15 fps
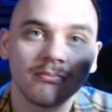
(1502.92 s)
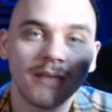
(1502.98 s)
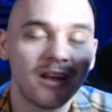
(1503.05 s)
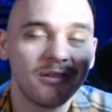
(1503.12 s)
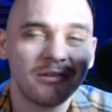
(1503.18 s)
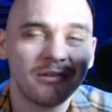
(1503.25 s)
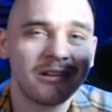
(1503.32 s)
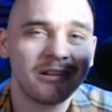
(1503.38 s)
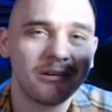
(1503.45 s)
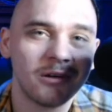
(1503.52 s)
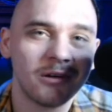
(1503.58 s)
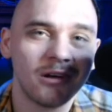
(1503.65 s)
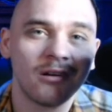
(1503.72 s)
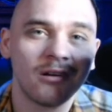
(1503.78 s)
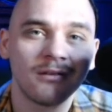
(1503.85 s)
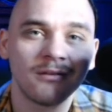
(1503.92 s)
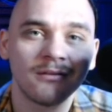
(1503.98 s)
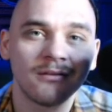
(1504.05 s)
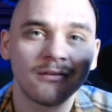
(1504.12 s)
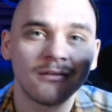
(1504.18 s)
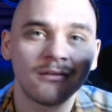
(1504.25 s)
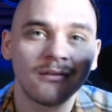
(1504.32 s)
I don't think we are.
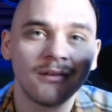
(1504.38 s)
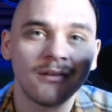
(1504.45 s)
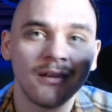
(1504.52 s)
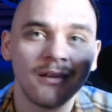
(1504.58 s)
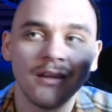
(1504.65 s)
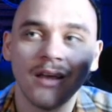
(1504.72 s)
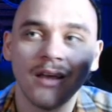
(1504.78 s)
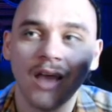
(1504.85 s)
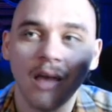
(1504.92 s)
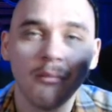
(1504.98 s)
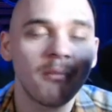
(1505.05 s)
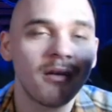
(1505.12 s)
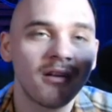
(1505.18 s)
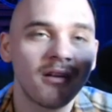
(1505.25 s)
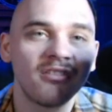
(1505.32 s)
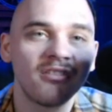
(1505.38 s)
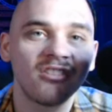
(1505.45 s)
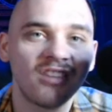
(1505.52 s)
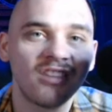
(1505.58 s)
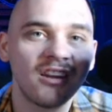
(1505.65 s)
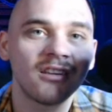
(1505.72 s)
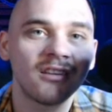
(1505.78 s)
I'm a bit of a
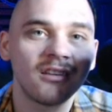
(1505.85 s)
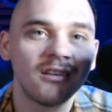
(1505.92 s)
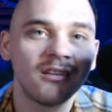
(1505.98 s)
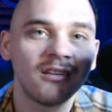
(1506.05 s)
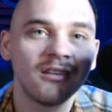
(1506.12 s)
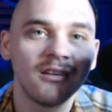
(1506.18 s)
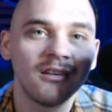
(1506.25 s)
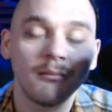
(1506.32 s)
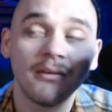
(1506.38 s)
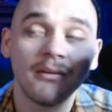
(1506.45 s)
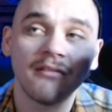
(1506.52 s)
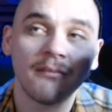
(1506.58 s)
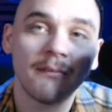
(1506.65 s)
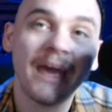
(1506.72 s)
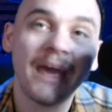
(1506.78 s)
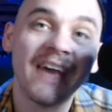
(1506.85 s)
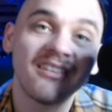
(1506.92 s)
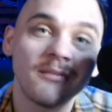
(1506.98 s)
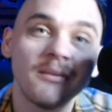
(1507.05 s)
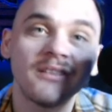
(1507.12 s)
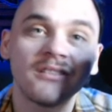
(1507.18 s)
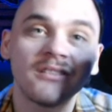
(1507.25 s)
cynic, a bit of a
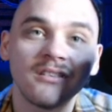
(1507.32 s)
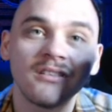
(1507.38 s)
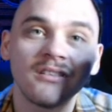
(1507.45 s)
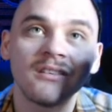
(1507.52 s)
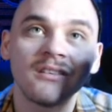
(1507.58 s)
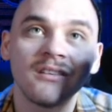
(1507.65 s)
pessimist.